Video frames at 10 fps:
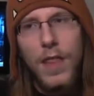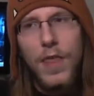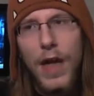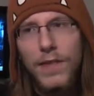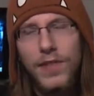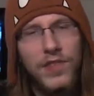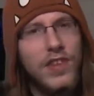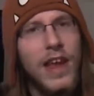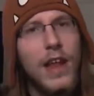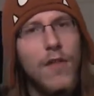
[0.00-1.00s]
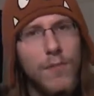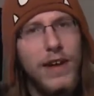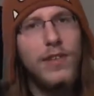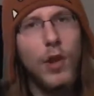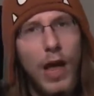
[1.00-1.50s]
that the state of
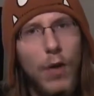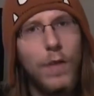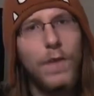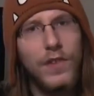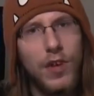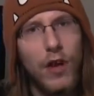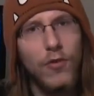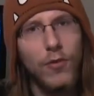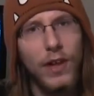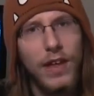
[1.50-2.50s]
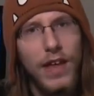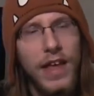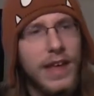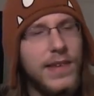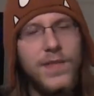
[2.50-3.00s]
mental health in this country
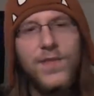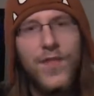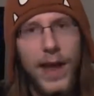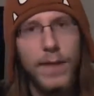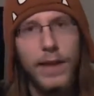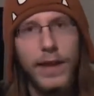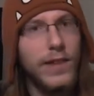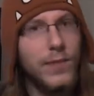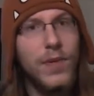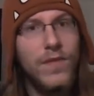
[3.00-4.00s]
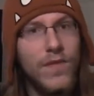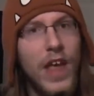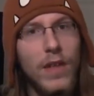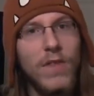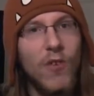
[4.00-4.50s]
is failing, and it's been
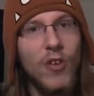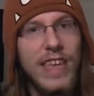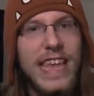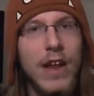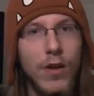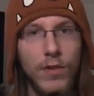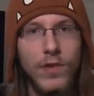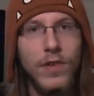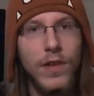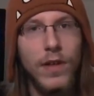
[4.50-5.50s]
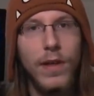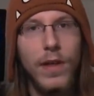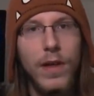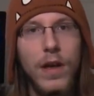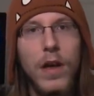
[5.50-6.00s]
failing for years.
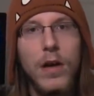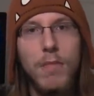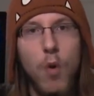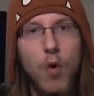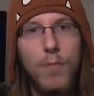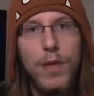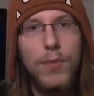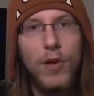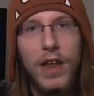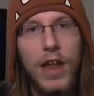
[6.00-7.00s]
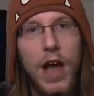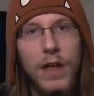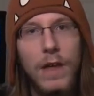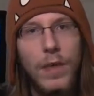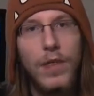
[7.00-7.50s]
More people
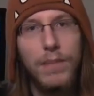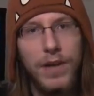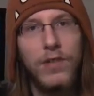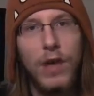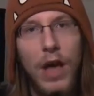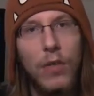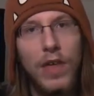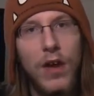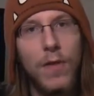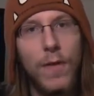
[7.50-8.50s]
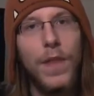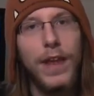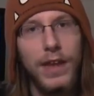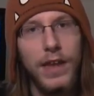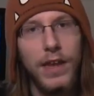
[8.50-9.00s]
cannot get the mental health care that
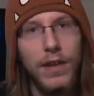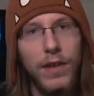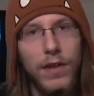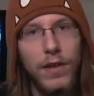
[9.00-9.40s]
they need.